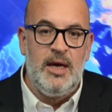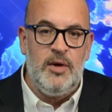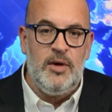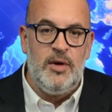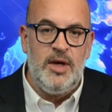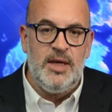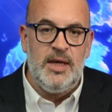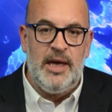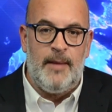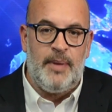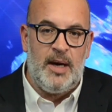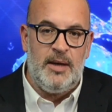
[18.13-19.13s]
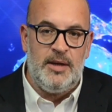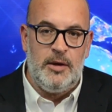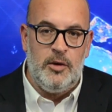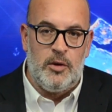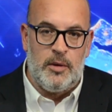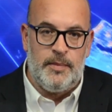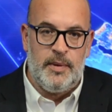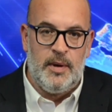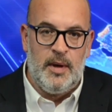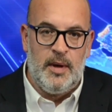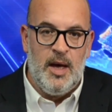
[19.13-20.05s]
increasingly apparent in Europe.